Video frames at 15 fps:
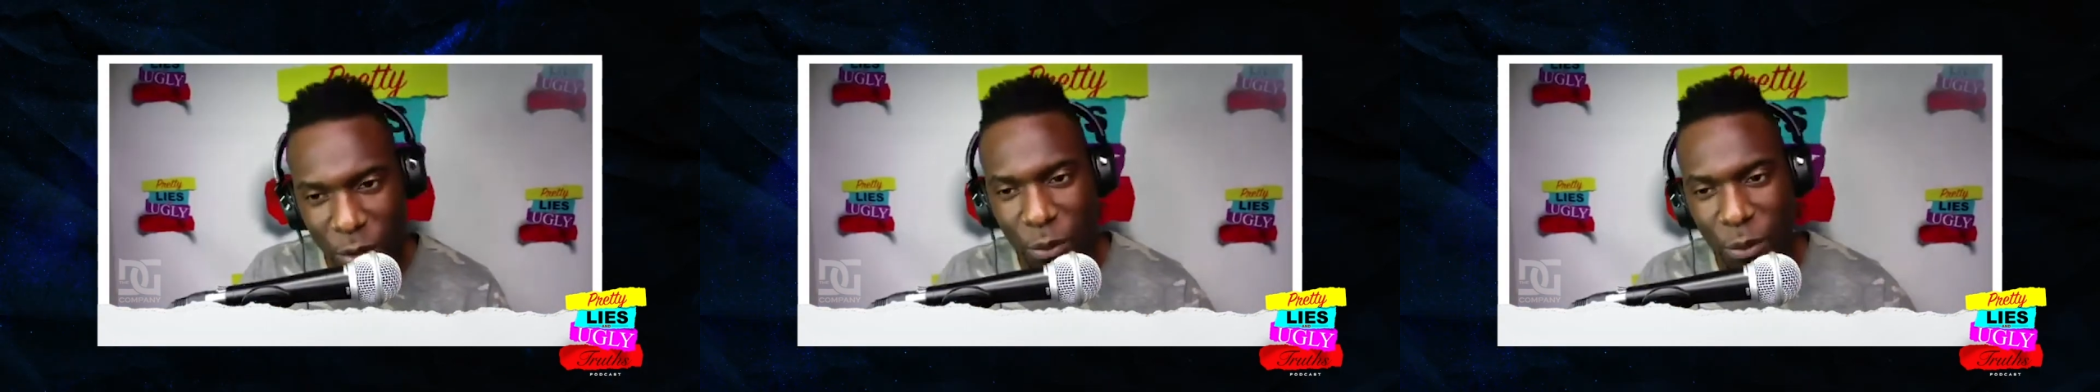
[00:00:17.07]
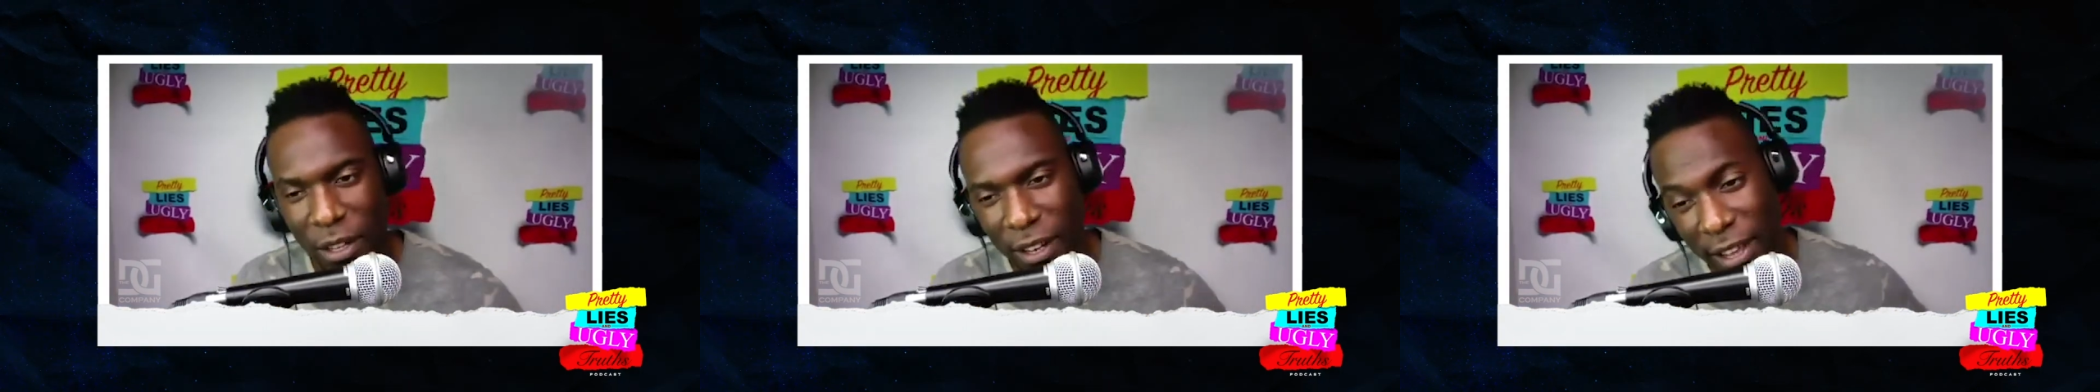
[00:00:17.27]

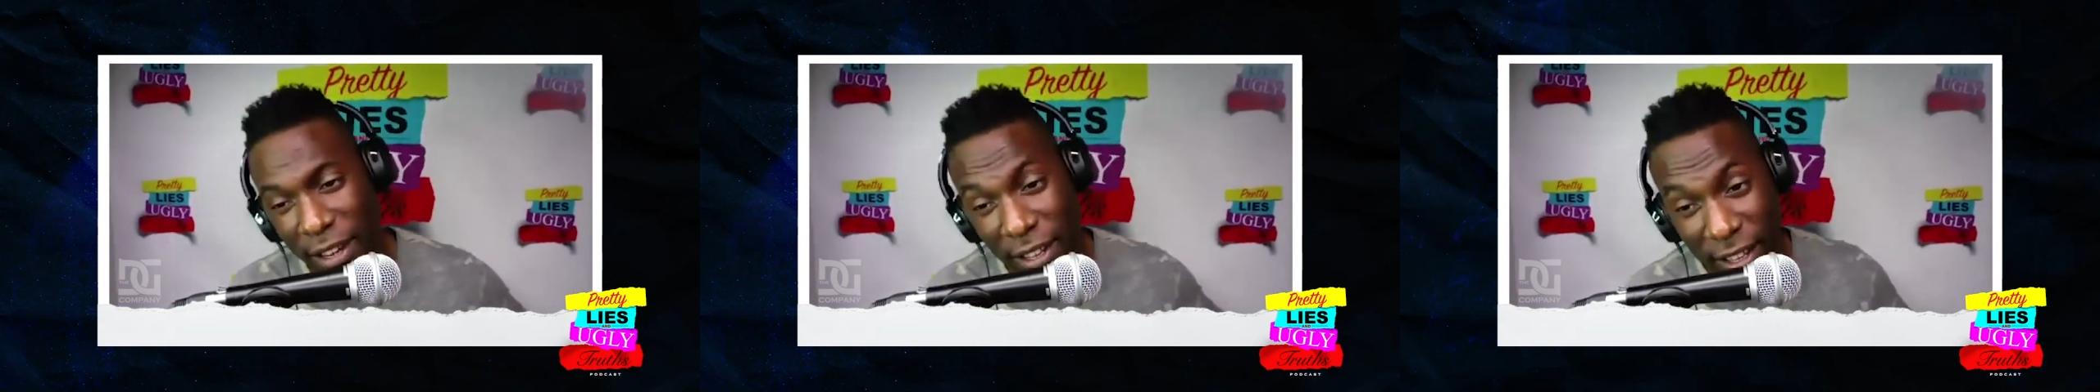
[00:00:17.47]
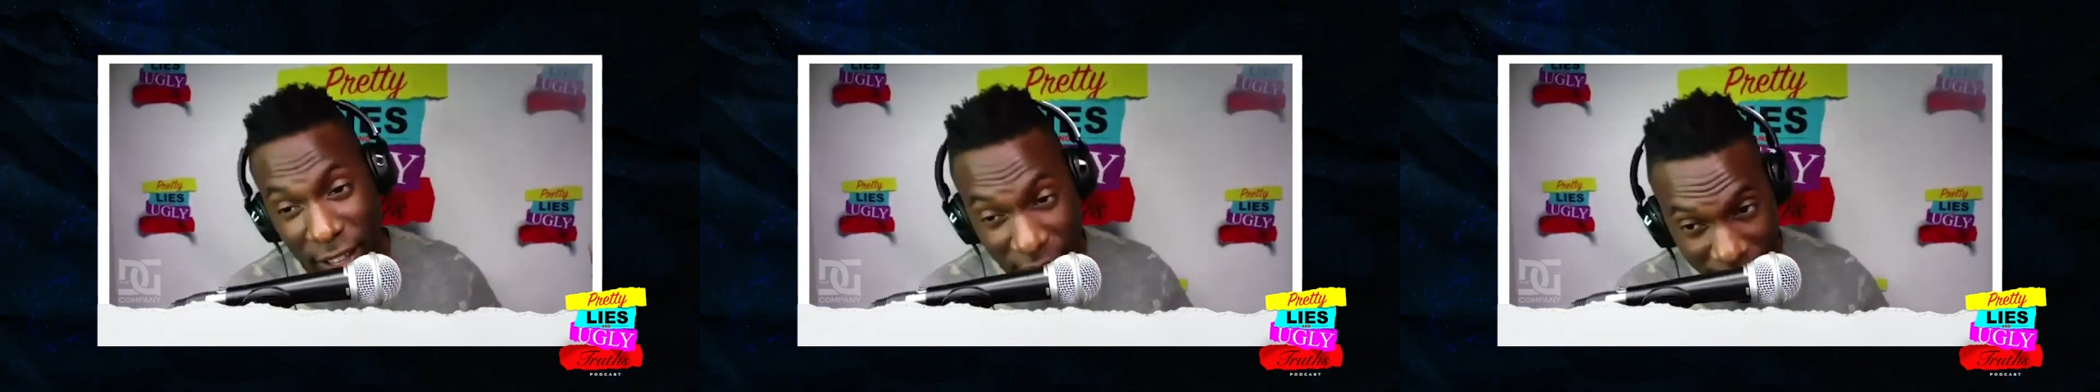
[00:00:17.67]
we allow the
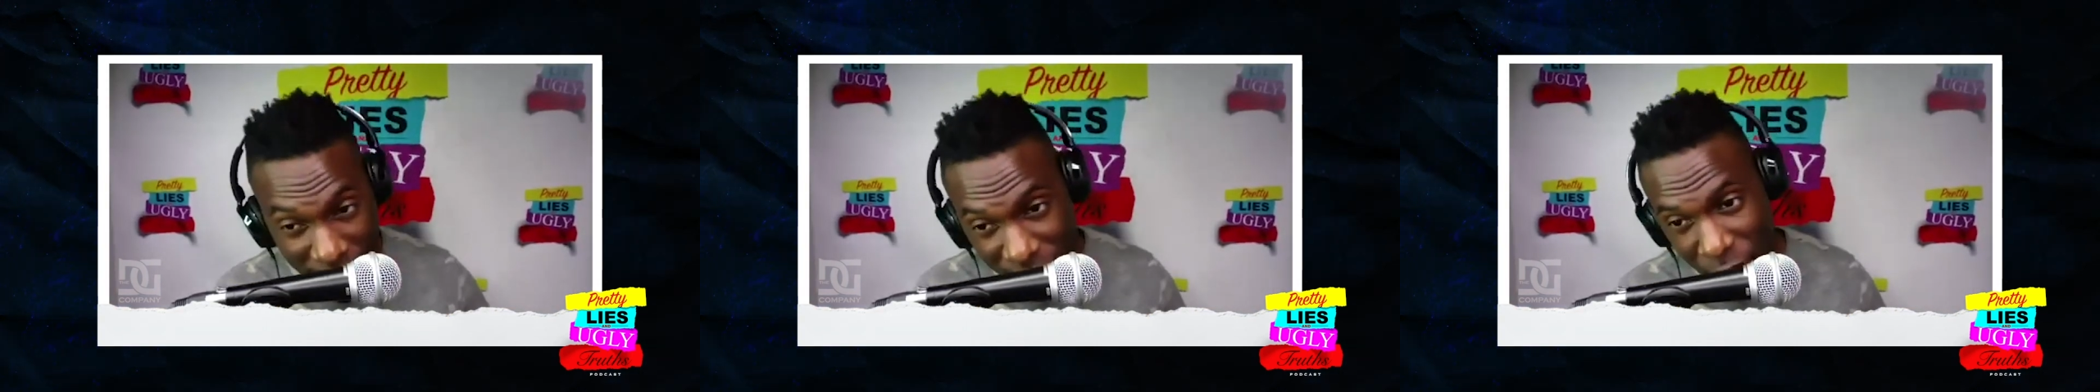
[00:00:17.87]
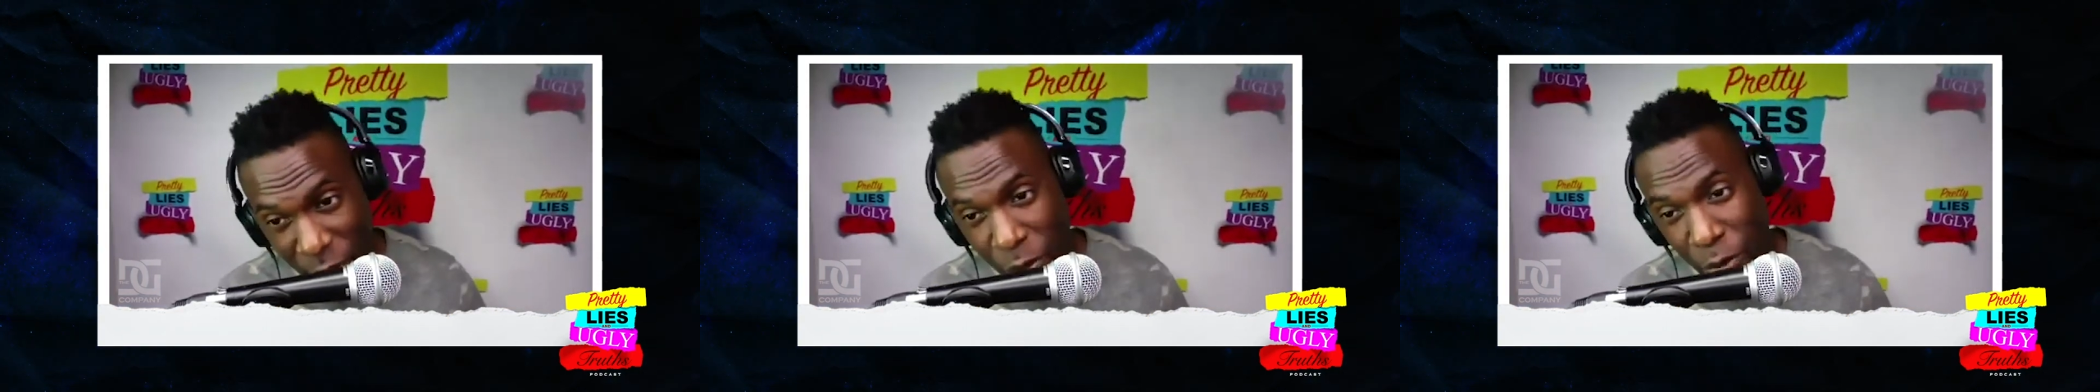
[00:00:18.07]

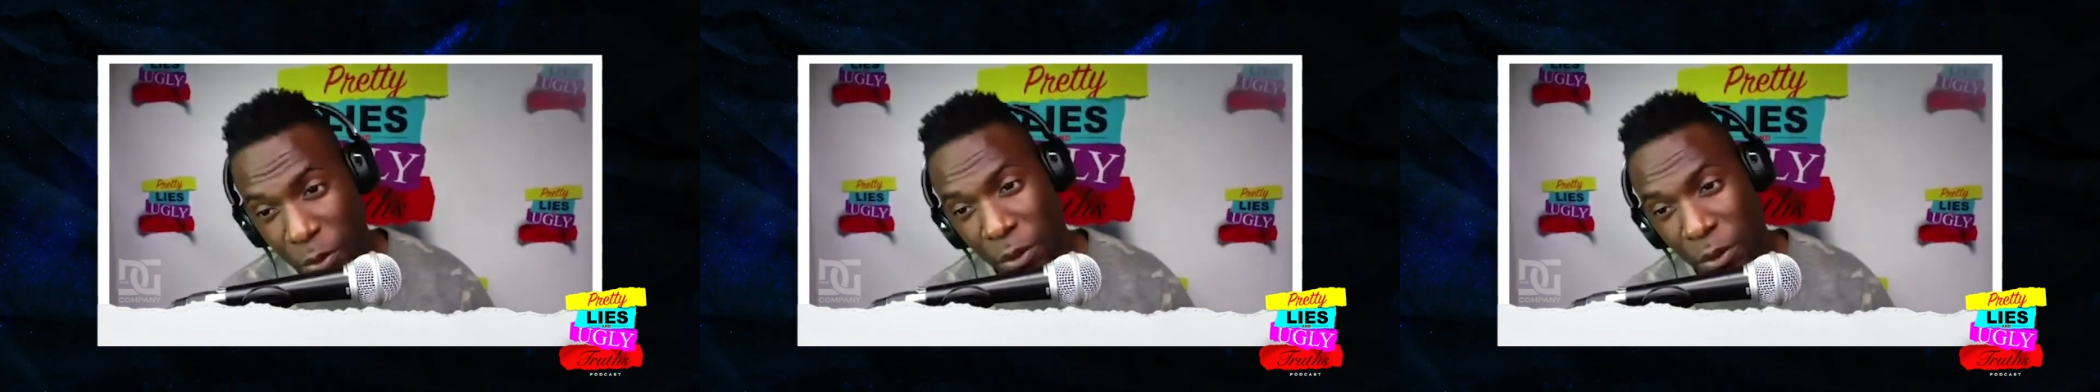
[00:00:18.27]
guests to